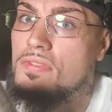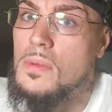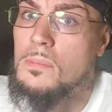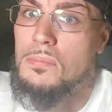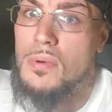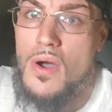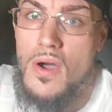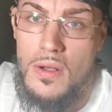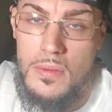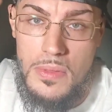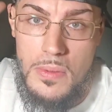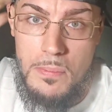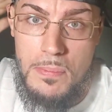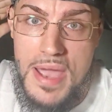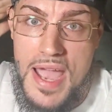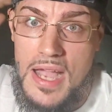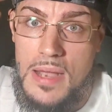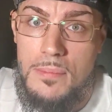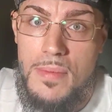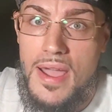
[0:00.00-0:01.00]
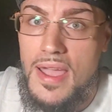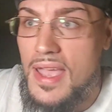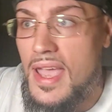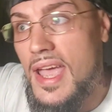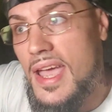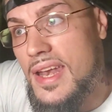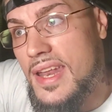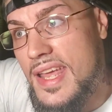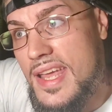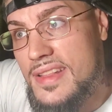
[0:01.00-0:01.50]
the bunk, the back of my
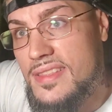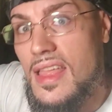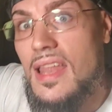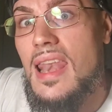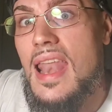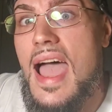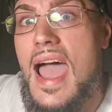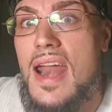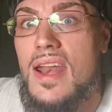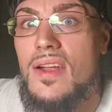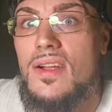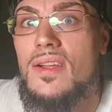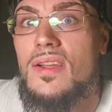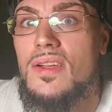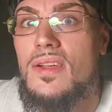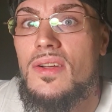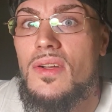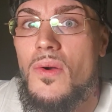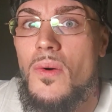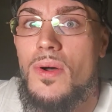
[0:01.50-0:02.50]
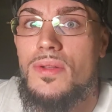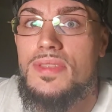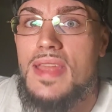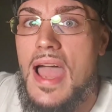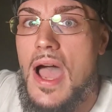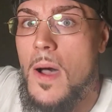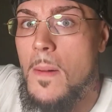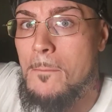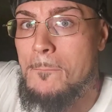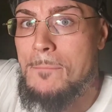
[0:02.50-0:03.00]
head hit the ladder going
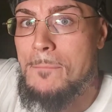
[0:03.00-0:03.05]
down.